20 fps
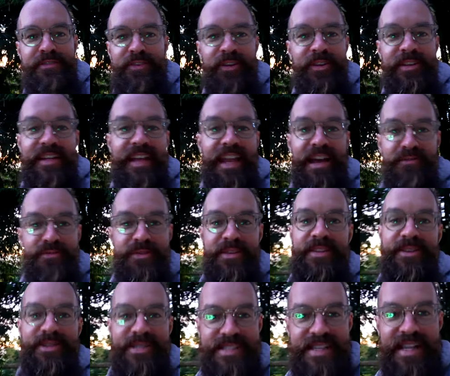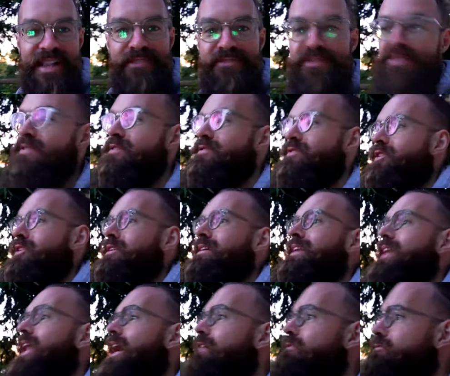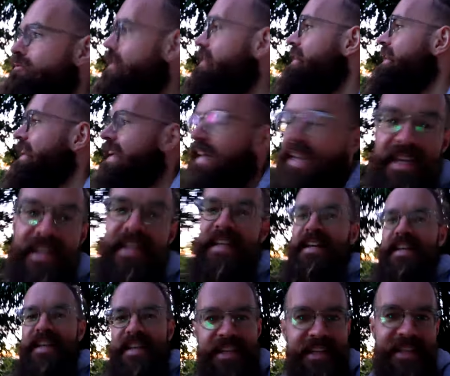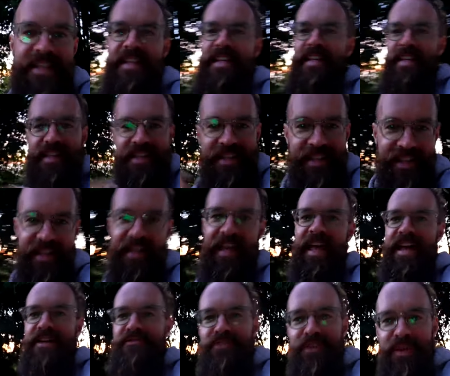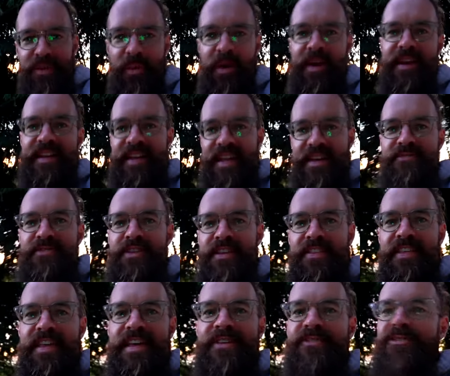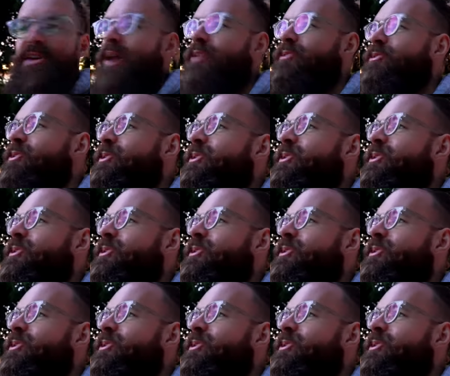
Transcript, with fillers: fall in love with yourself, if you fall in love with everyone and everything around